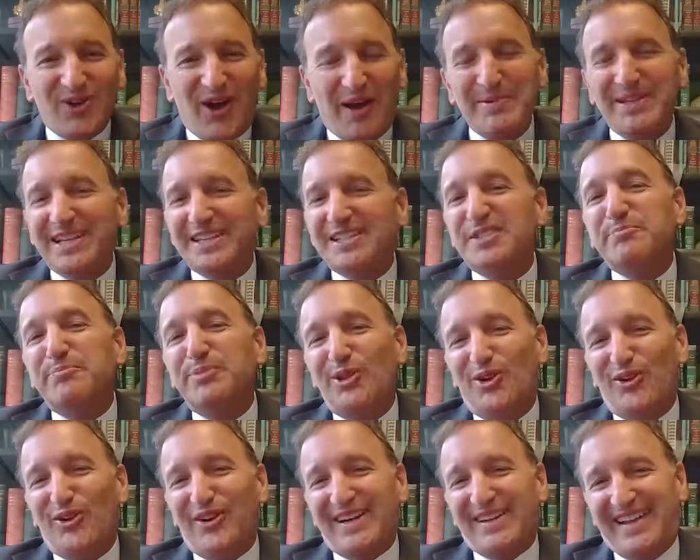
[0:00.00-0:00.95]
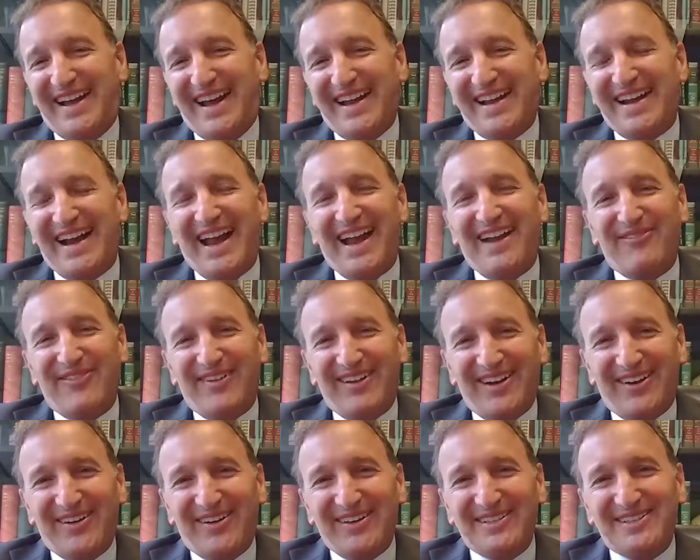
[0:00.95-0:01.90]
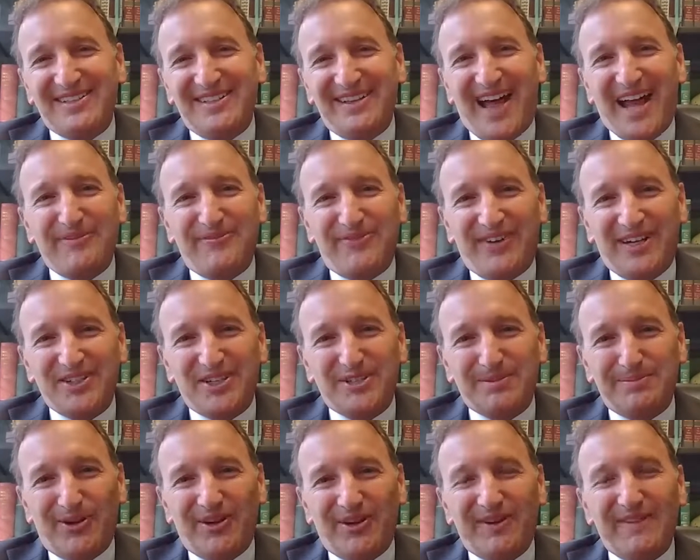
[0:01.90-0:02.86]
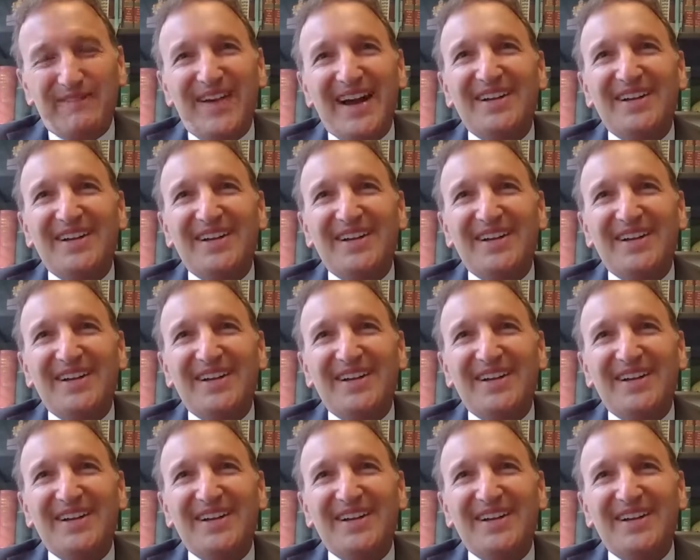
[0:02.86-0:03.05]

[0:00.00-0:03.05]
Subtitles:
So I've been exploring that, and I have, it's a lot of fun to explore it.